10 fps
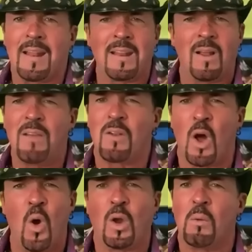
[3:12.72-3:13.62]
during his
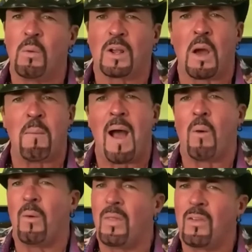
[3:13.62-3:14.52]
short spell with the
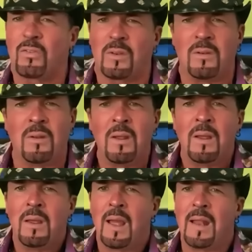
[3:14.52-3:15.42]
company. Don't really